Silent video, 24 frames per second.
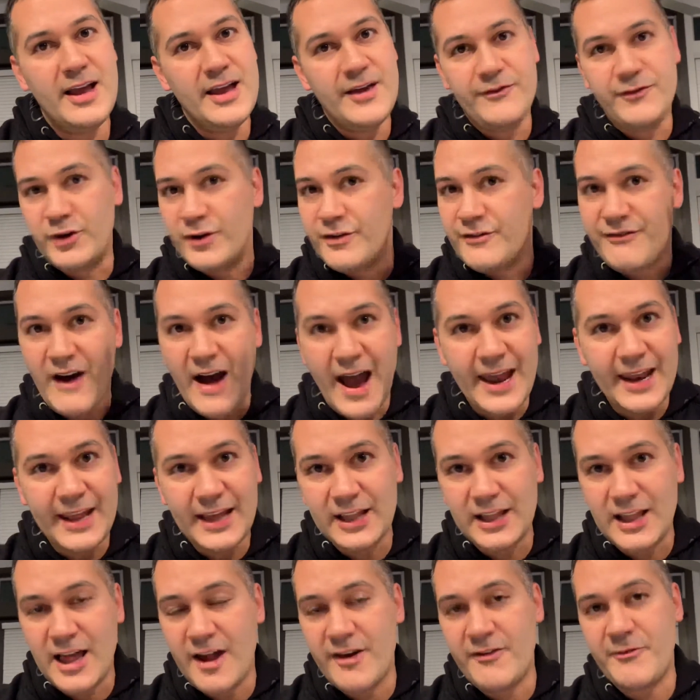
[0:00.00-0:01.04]
If you're inviting
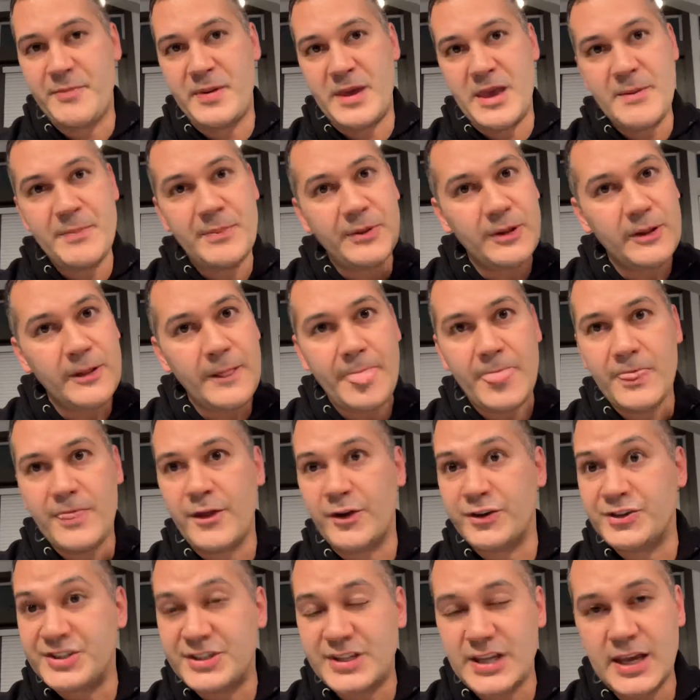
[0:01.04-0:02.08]
a lot of people,
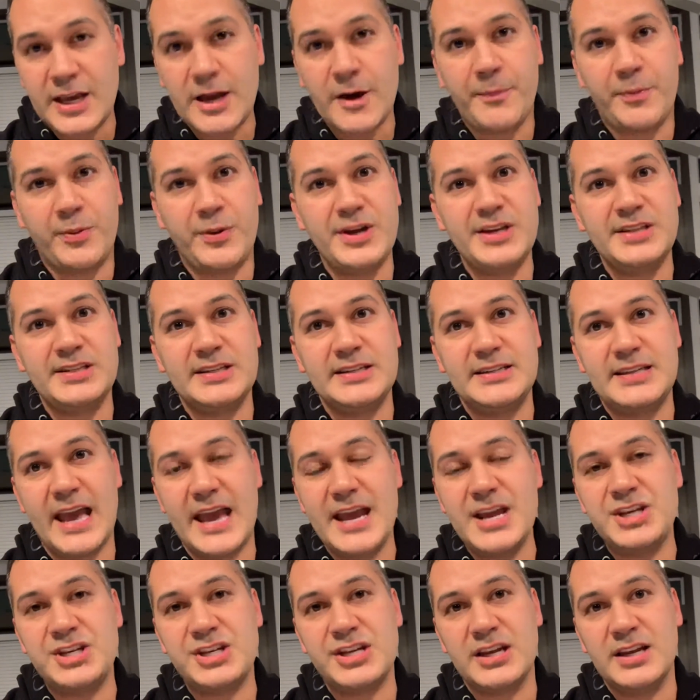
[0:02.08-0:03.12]
they're seeing a
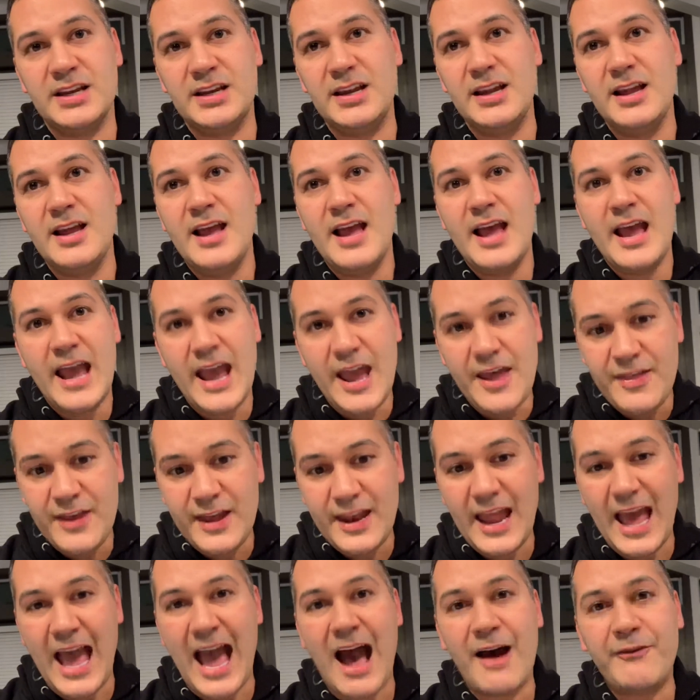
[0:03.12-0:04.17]
presentation, and
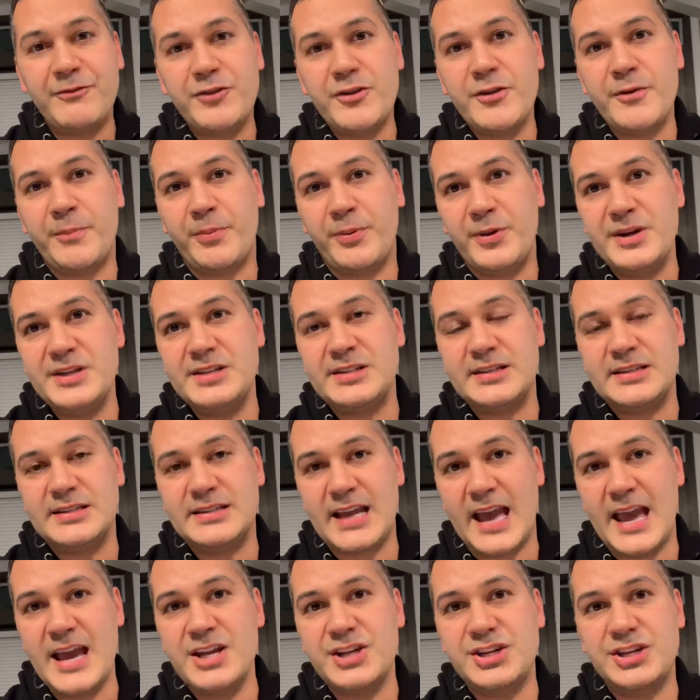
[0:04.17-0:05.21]
then after the
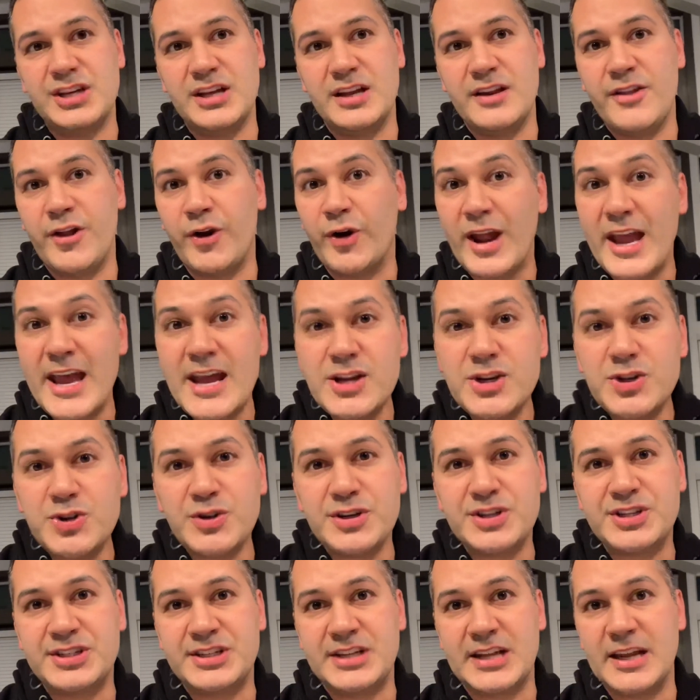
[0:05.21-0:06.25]
presentation, they're
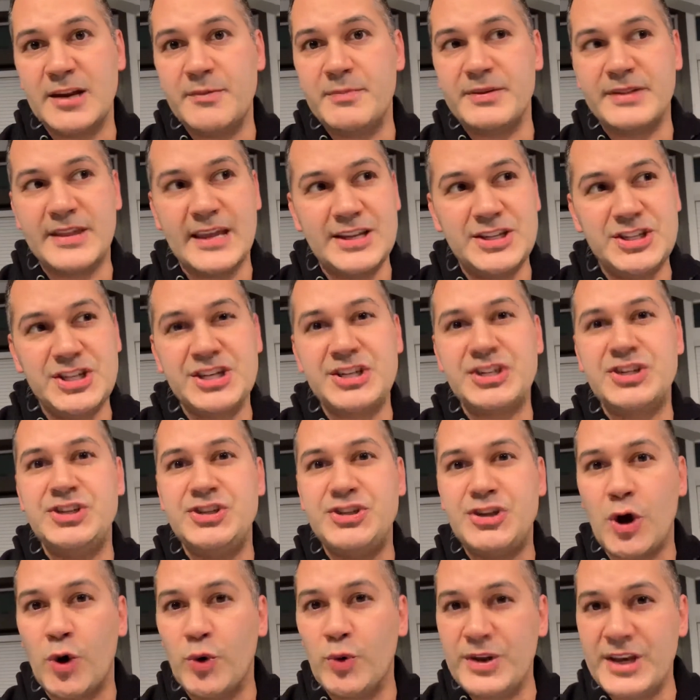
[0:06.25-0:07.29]
interested, but they just
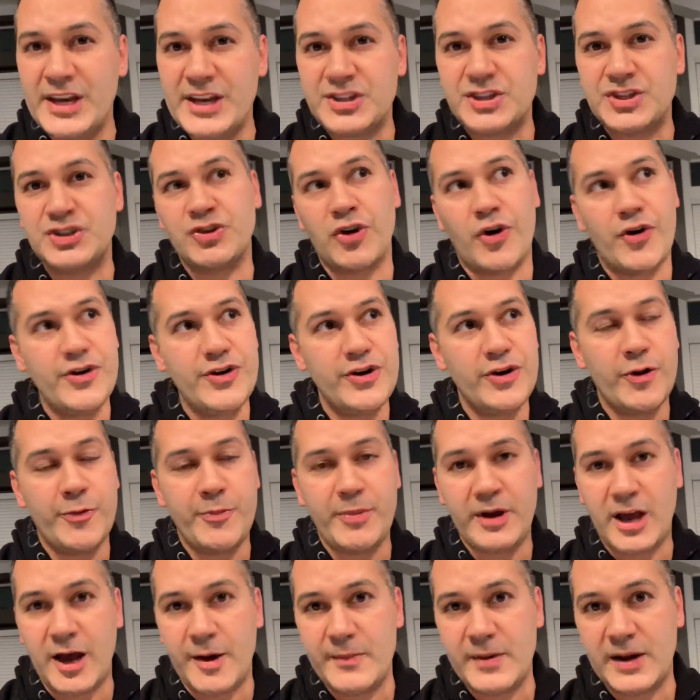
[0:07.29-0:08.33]
don't get started or
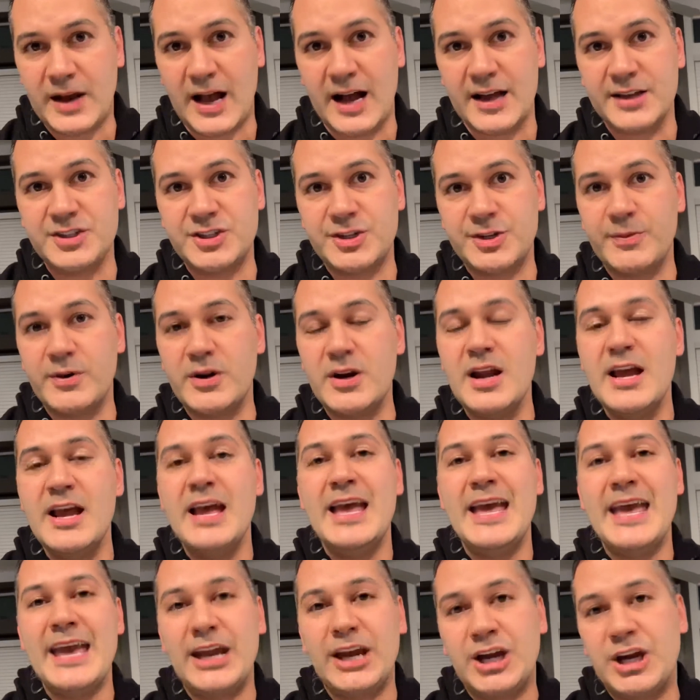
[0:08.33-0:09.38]
become a customer,
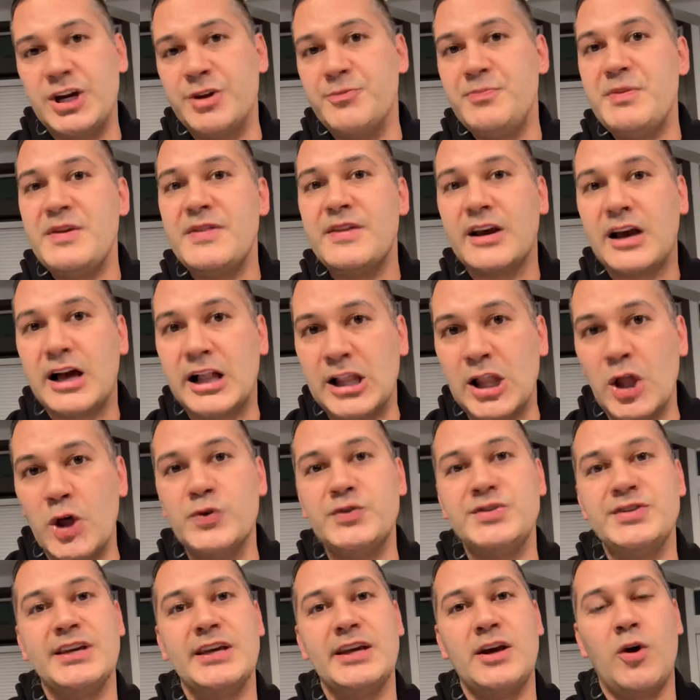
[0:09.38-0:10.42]
it could be the
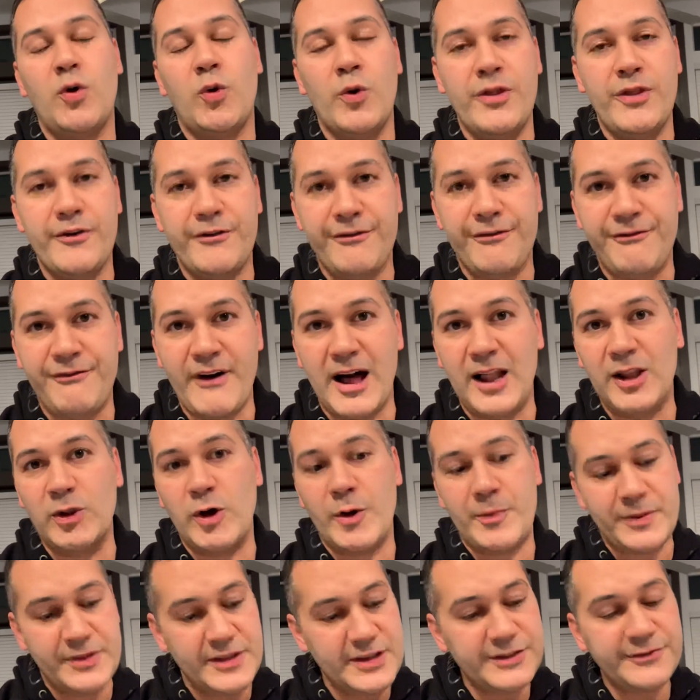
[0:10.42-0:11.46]
closing or the
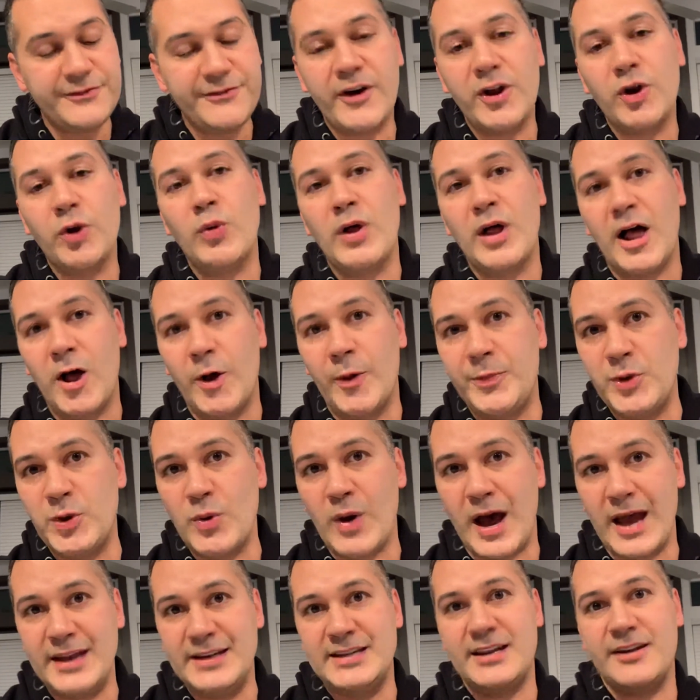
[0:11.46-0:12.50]
follow-up. And this funnel will help you
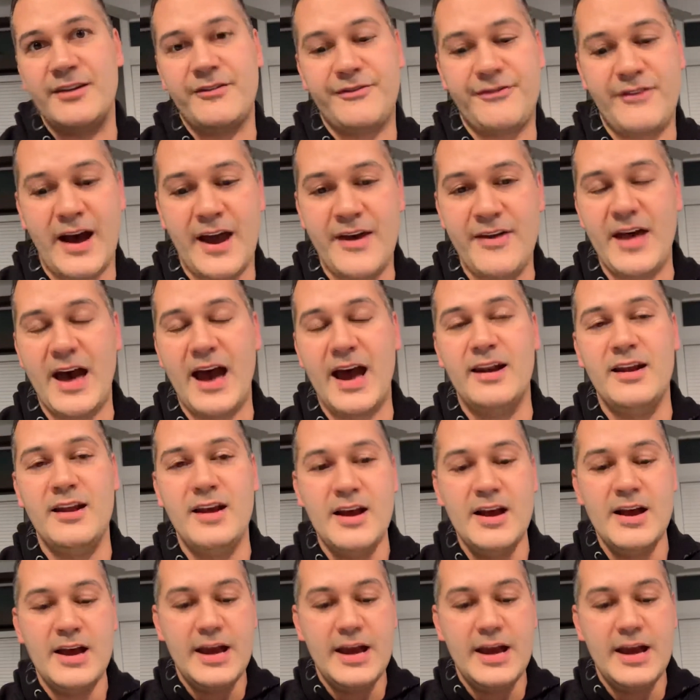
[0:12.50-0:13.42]
identify that.